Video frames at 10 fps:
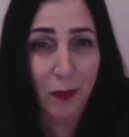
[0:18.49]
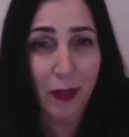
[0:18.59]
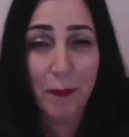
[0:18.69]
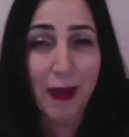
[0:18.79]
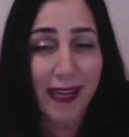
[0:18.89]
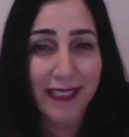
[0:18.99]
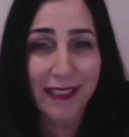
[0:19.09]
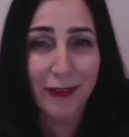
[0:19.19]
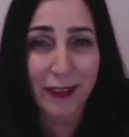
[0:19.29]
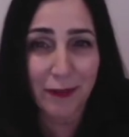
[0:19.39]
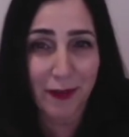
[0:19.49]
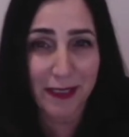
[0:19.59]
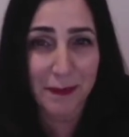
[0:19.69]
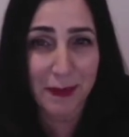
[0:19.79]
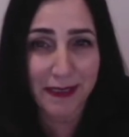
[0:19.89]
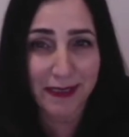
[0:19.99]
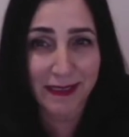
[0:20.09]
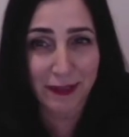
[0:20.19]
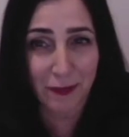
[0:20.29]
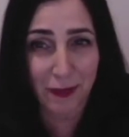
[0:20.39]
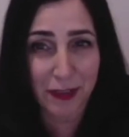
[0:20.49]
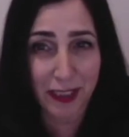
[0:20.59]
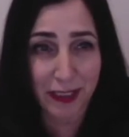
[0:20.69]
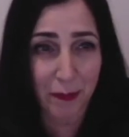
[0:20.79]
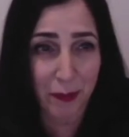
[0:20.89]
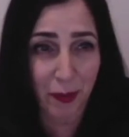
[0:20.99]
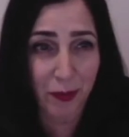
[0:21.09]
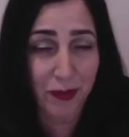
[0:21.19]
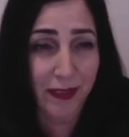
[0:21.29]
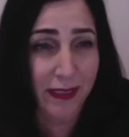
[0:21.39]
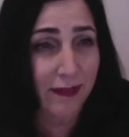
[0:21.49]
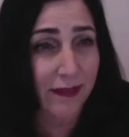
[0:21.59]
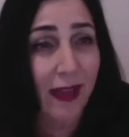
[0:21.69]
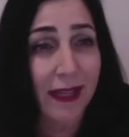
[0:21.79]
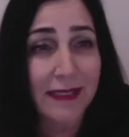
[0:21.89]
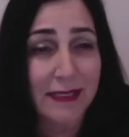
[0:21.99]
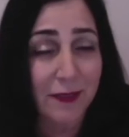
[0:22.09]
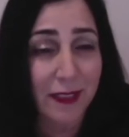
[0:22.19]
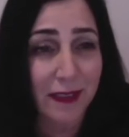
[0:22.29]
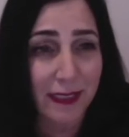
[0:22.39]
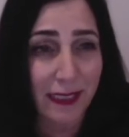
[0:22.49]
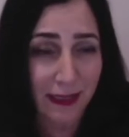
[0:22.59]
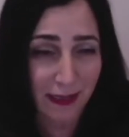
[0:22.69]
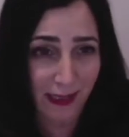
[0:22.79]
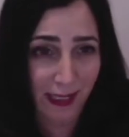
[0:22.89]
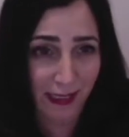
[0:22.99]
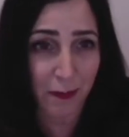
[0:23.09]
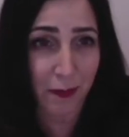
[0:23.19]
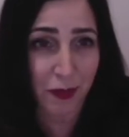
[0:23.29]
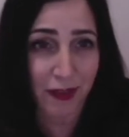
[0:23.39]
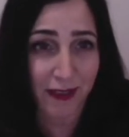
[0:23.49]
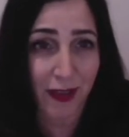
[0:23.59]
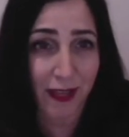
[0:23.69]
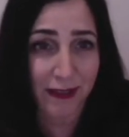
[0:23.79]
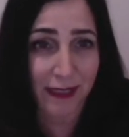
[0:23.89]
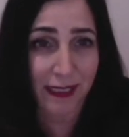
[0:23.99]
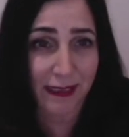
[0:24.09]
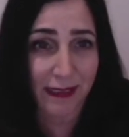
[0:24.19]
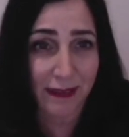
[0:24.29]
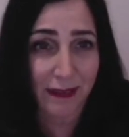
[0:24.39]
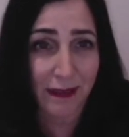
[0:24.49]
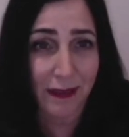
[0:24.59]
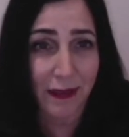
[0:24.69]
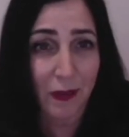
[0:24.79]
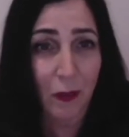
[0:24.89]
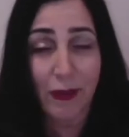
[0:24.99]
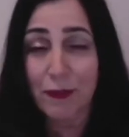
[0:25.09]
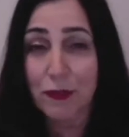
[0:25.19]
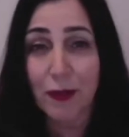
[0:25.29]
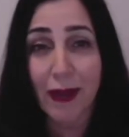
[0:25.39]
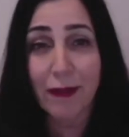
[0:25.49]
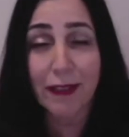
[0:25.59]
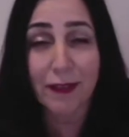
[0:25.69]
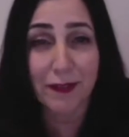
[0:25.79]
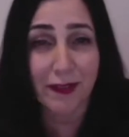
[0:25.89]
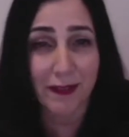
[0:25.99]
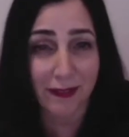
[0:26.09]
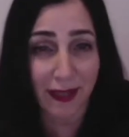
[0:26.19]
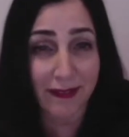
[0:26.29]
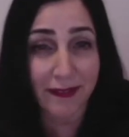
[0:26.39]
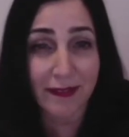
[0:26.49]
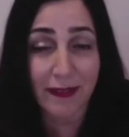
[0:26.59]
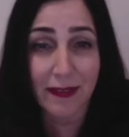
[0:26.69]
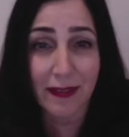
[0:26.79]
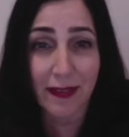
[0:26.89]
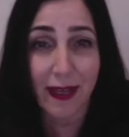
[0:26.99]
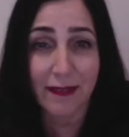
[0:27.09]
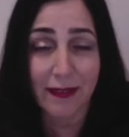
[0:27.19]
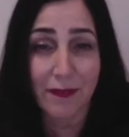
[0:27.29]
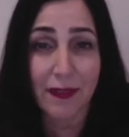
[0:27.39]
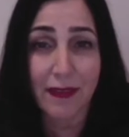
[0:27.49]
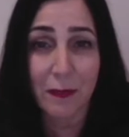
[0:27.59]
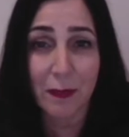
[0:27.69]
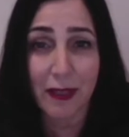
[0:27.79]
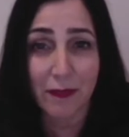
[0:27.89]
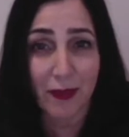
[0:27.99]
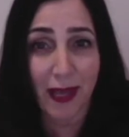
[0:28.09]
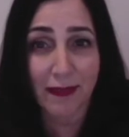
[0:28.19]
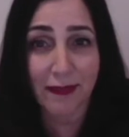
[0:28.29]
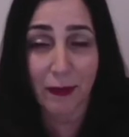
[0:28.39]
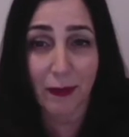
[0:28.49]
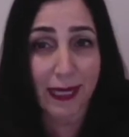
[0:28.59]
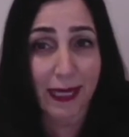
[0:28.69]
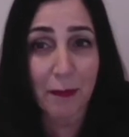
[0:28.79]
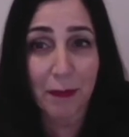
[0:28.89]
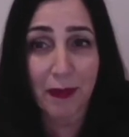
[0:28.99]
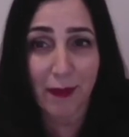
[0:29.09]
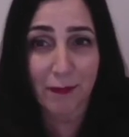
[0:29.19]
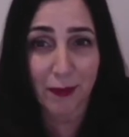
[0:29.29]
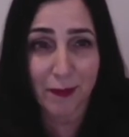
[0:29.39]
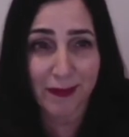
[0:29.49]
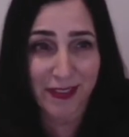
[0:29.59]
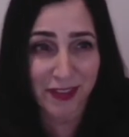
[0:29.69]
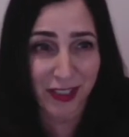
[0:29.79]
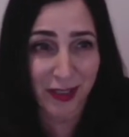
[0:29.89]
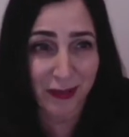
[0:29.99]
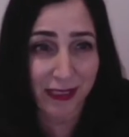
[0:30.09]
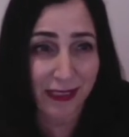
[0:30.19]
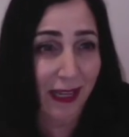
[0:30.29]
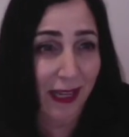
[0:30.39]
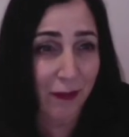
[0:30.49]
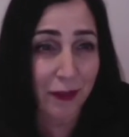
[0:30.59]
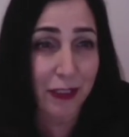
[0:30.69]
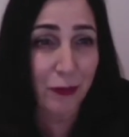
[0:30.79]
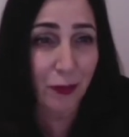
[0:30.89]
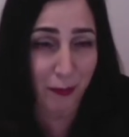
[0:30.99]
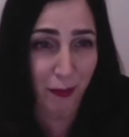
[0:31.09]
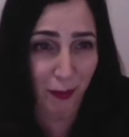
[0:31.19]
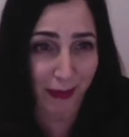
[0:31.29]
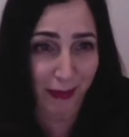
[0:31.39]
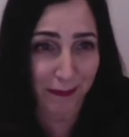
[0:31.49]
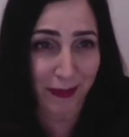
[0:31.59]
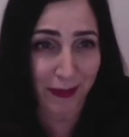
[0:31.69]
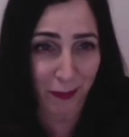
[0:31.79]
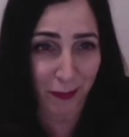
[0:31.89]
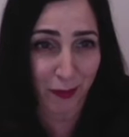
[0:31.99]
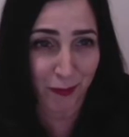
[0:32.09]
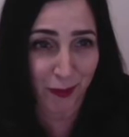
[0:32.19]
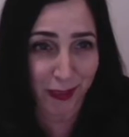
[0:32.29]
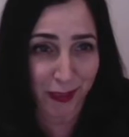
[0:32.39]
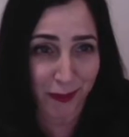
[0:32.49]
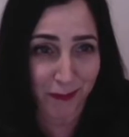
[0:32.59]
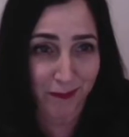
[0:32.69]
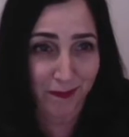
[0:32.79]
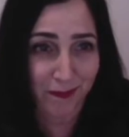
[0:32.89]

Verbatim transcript: We are pioneering a fundamentally differentiated approach that is scientifically and commercially validated. We have a track record of success as evidenced by the fact that our AI platform has generated every drug program in our portfolio.